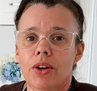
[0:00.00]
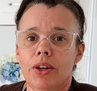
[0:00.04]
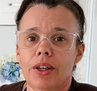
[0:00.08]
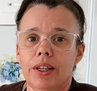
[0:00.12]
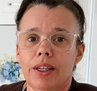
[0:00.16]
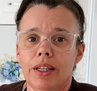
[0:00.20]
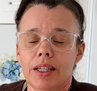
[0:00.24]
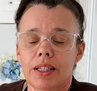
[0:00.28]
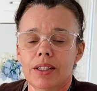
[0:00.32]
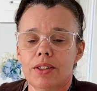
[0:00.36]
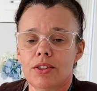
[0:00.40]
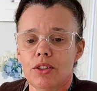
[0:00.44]

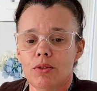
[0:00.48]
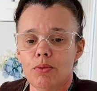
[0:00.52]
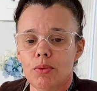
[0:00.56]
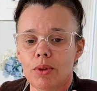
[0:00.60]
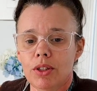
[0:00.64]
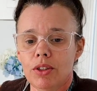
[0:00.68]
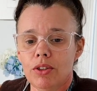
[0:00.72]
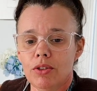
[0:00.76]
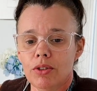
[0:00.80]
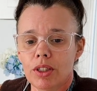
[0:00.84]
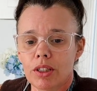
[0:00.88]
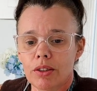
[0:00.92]
Okay, so
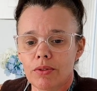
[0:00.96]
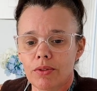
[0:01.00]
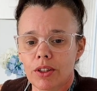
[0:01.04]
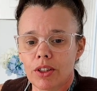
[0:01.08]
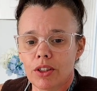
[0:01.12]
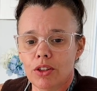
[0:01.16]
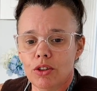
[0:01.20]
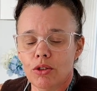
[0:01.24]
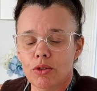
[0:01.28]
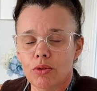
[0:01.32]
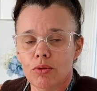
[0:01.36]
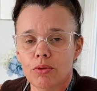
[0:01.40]
when you're
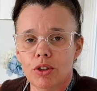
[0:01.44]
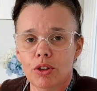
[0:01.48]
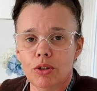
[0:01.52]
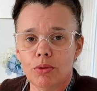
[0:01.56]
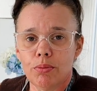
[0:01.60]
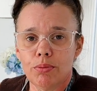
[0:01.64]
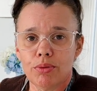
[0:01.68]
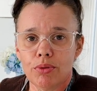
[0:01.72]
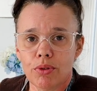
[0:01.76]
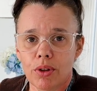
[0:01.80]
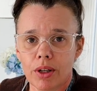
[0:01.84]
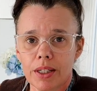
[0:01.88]
giving
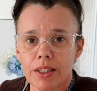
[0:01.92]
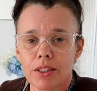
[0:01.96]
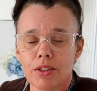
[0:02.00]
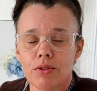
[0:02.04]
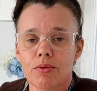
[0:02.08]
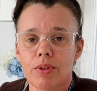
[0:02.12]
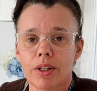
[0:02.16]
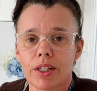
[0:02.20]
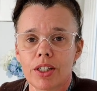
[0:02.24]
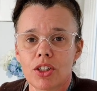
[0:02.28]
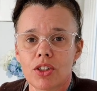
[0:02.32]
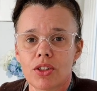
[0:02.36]
your price
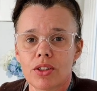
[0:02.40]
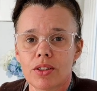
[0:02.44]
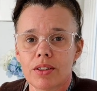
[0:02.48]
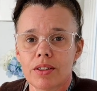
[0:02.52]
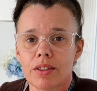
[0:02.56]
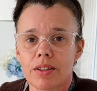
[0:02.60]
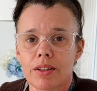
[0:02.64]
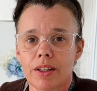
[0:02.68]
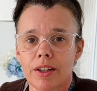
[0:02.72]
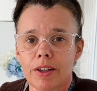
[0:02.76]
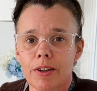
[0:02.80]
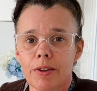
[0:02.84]
ranges
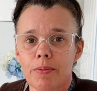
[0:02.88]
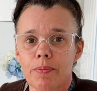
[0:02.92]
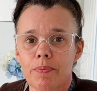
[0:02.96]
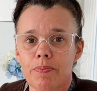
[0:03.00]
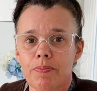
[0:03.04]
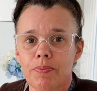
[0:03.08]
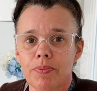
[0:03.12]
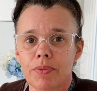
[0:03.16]
and that,